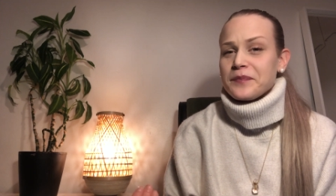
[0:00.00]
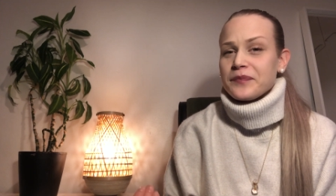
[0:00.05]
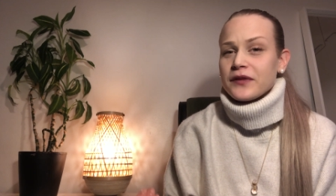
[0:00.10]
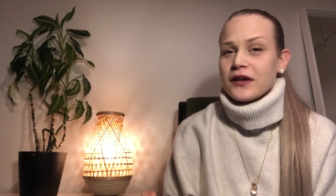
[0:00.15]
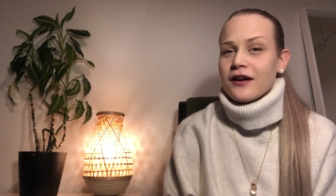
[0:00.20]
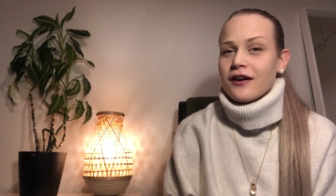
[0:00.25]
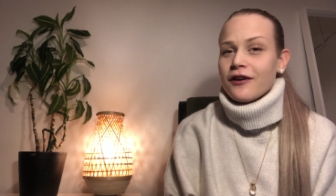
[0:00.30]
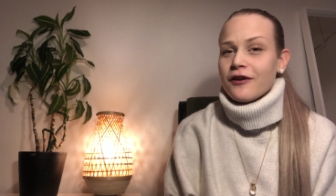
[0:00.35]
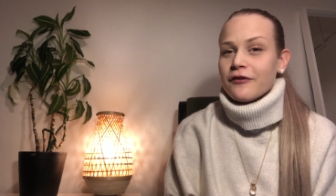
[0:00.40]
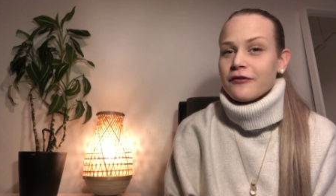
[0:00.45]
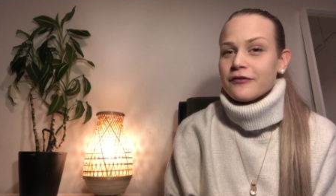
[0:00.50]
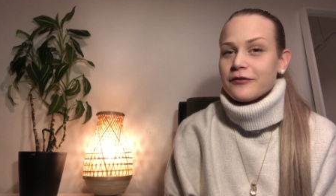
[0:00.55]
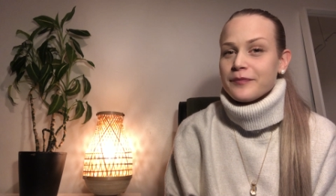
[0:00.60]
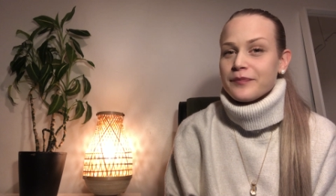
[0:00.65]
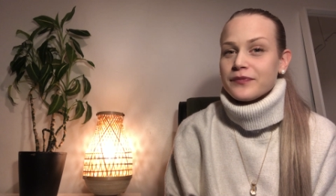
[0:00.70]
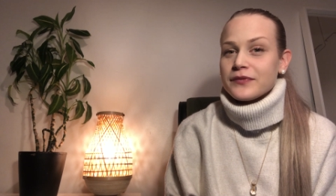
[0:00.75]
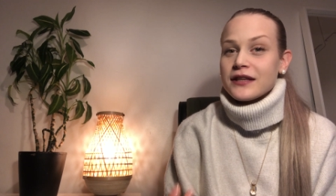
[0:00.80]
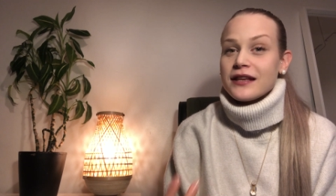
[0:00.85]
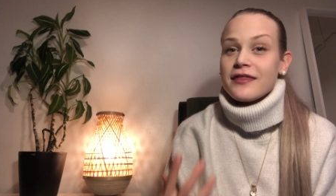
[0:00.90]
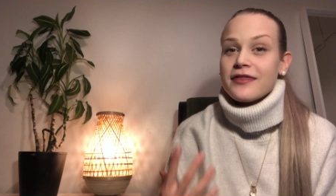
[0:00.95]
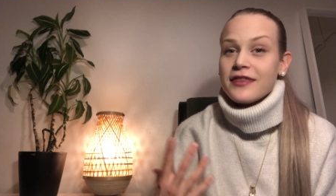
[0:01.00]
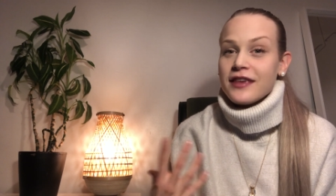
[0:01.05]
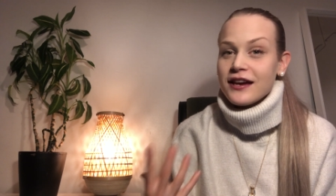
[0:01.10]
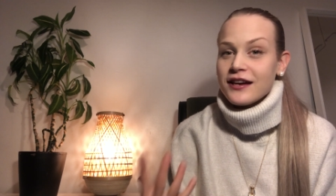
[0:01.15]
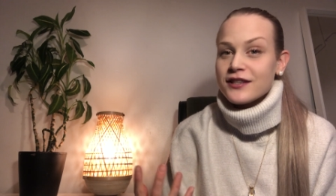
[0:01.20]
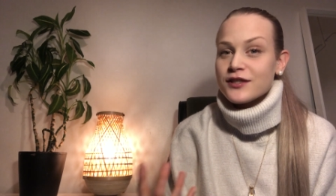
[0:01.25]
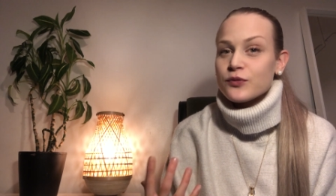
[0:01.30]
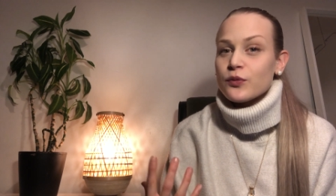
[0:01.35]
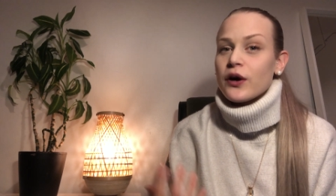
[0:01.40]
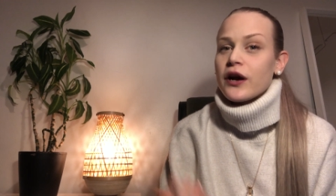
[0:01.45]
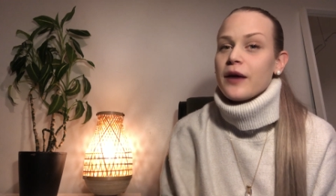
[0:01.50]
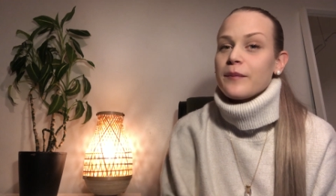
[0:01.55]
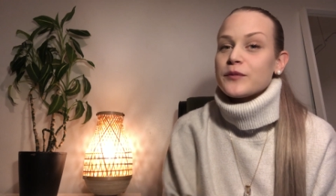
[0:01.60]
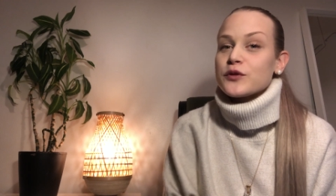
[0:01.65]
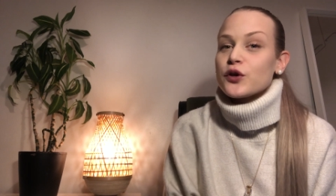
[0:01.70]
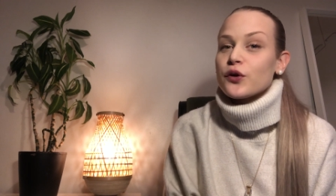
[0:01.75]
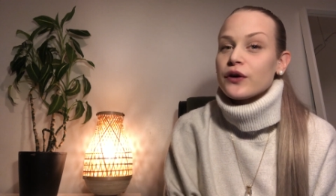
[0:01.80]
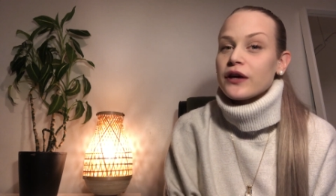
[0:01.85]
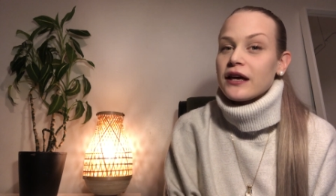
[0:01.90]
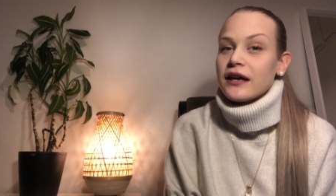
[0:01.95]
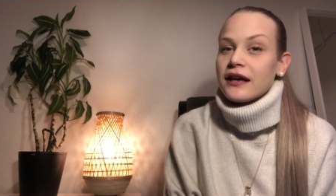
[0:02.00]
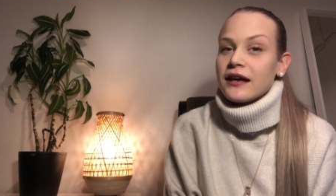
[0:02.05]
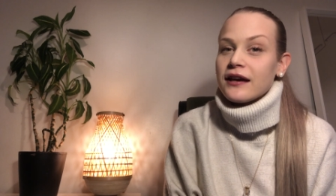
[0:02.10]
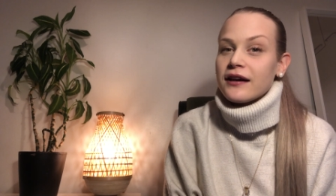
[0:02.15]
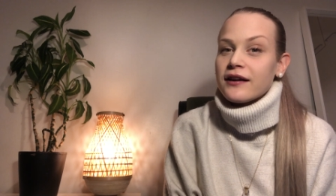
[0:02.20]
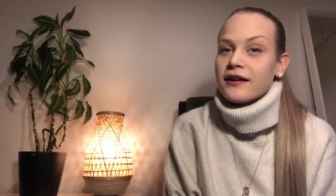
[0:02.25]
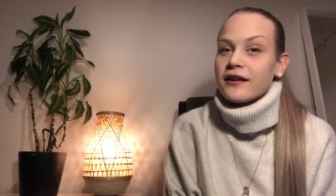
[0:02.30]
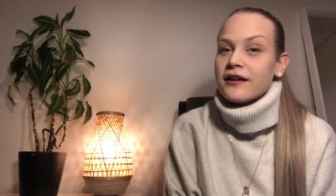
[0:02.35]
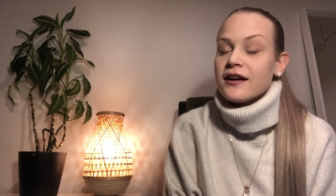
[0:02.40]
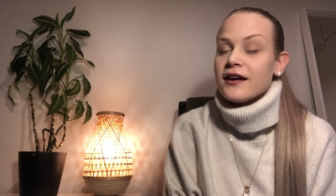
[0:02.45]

kind of the things what I'm talking here